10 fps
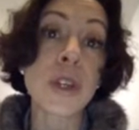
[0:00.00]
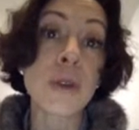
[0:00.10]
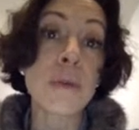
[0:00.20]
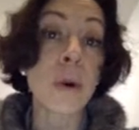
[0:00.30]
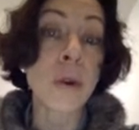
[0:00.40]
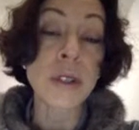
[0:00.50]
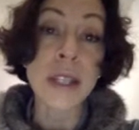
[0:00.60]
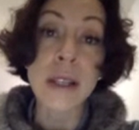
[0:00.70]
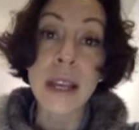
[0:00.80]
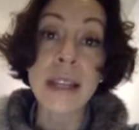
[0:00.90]
to mold
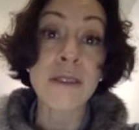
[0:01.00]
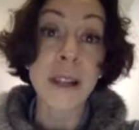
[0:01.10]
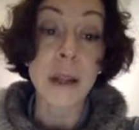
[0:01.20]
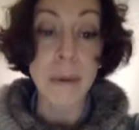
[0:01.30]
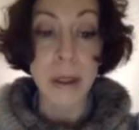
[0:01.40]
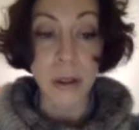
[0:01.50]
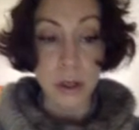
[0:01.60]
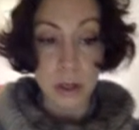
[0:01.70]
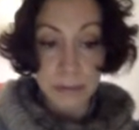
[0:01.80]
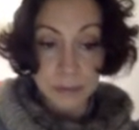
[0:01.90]
and develop
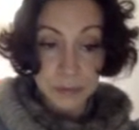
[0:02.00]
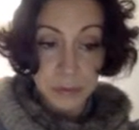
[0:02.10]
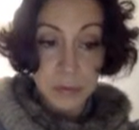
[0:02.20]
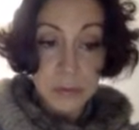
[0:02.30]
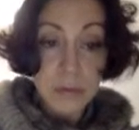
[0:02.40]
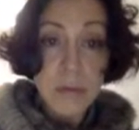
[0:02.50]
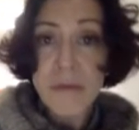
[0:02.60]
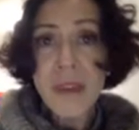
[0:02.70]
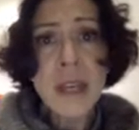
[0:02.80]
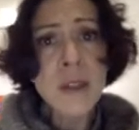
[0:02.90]
others?
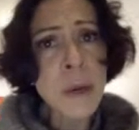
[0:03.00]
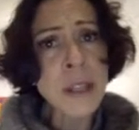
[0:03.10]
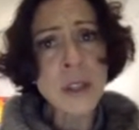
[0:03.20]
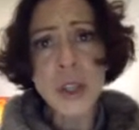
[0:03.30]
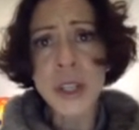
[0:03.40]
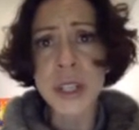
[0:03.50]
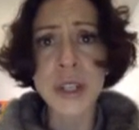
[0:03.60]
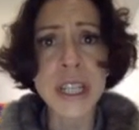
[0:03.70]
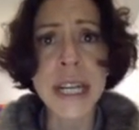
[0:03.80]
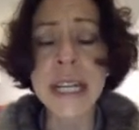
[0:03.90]
As well as just
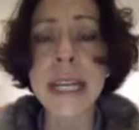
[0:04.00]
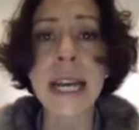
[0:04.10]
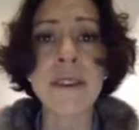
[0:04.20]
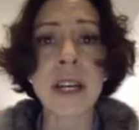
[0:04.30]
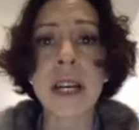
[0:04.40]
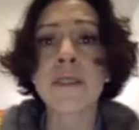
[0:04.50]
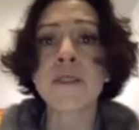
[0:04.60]
understanding, having a